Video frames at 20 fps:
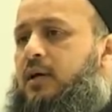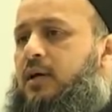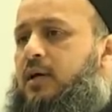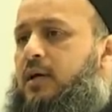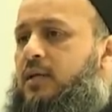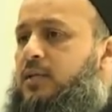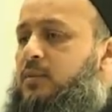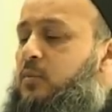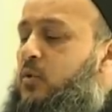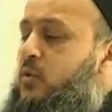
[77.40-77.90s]

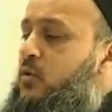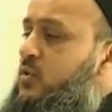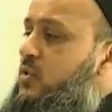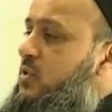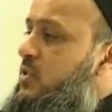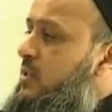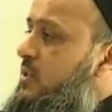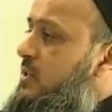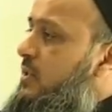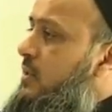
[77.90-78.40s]
And the
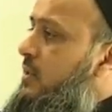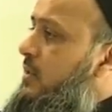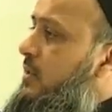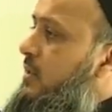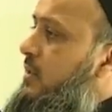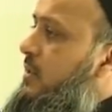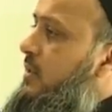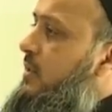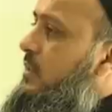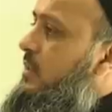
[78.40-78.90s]
most
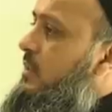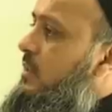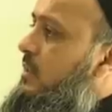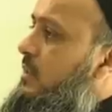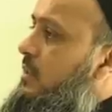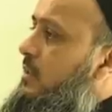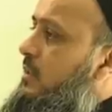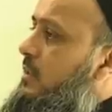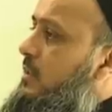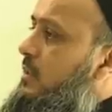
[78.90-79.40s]

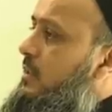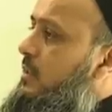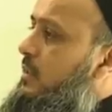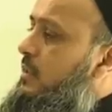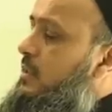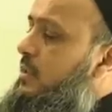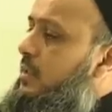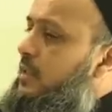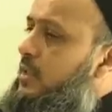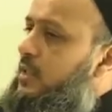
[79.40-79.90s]

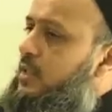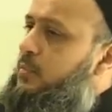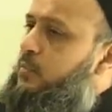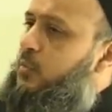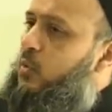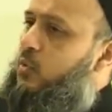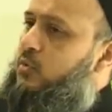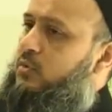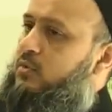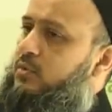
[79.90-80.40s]

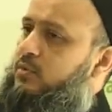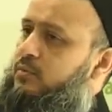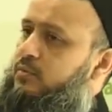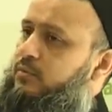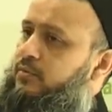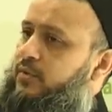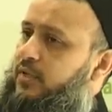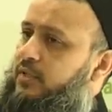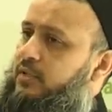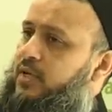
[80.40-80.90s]
important
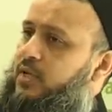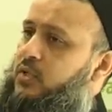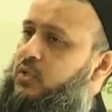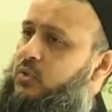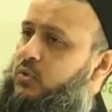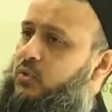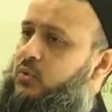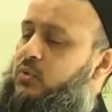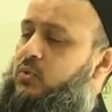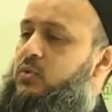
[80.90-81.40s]
thing that
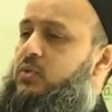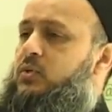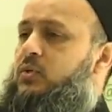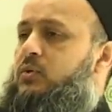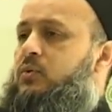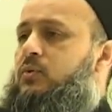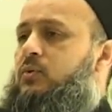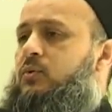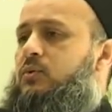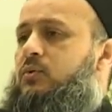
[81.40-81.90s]
you could
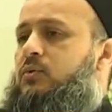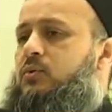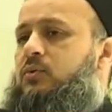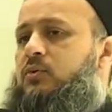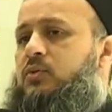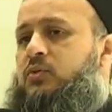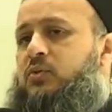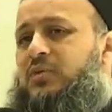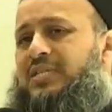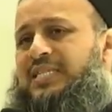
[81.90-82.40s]
do
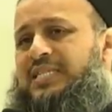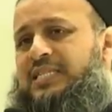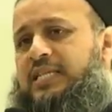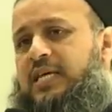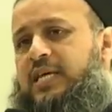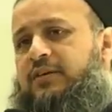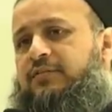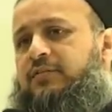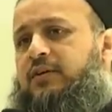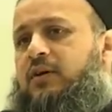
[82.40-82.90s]
to
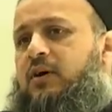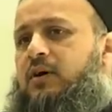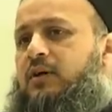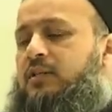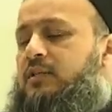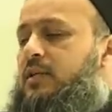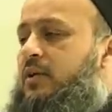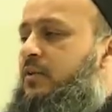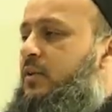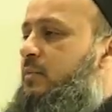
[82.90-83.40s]

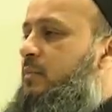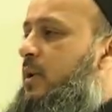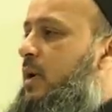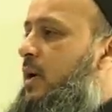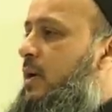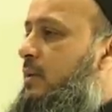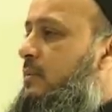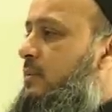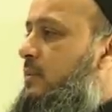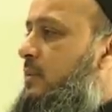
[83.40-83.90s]
safeguard their
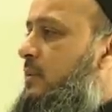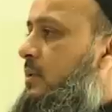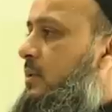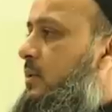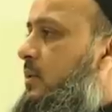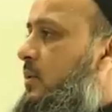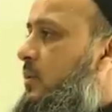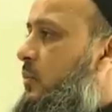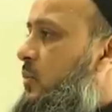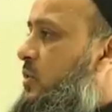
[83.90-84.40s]
iman,
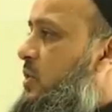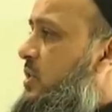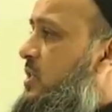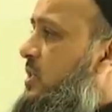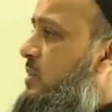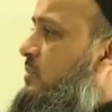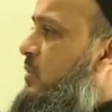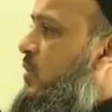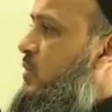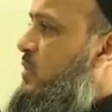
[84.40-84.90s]
which is
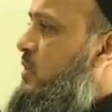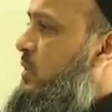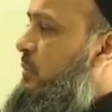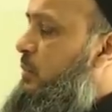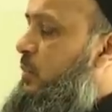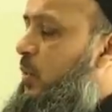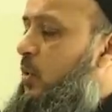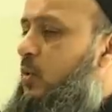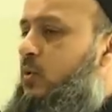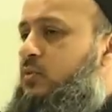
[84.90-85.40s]
the most
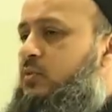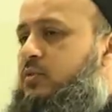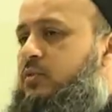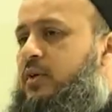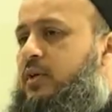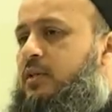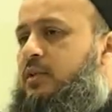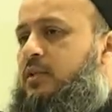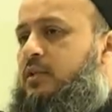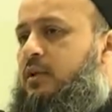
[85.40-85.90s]
important
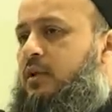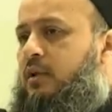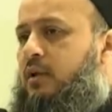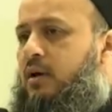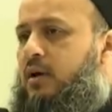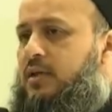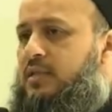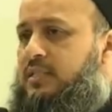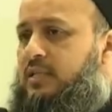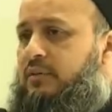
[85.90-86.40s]
thing that
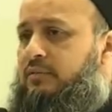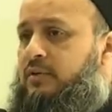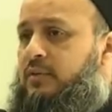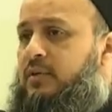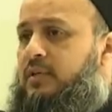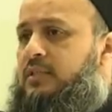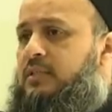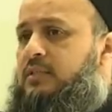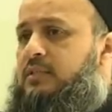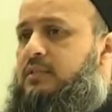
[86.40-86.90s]
Allah has given
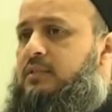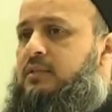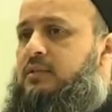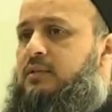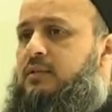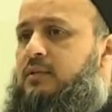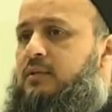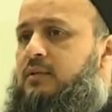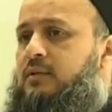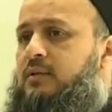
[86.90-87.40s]
us,
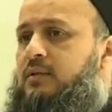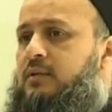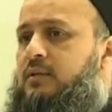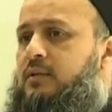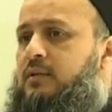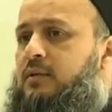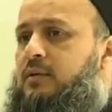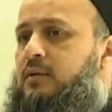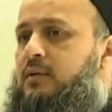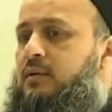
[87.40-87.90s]

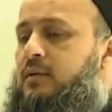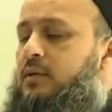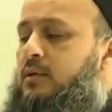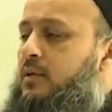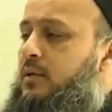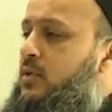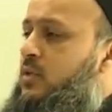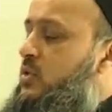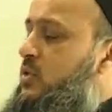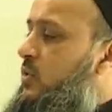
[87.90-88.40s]

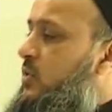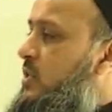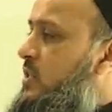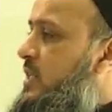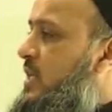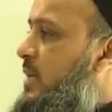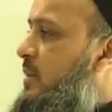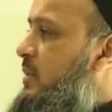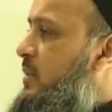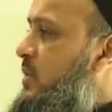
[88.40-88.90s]
is to
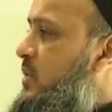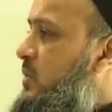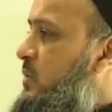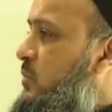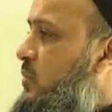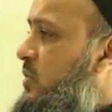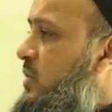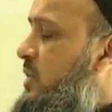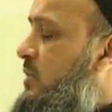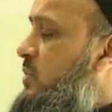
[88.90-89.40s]
establish
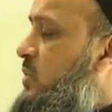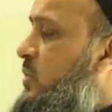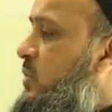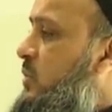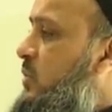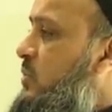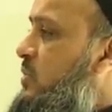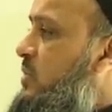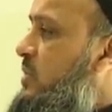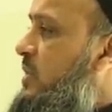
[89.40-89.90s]
Muslim
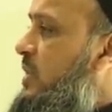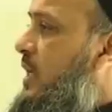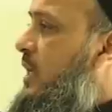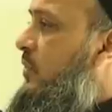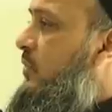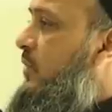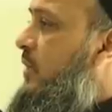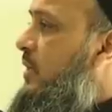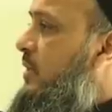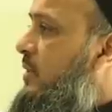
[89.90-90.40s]
schools
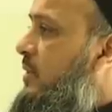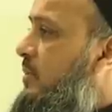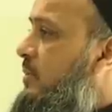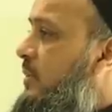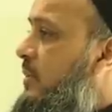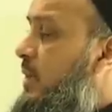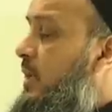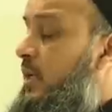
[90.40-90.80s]
and run them.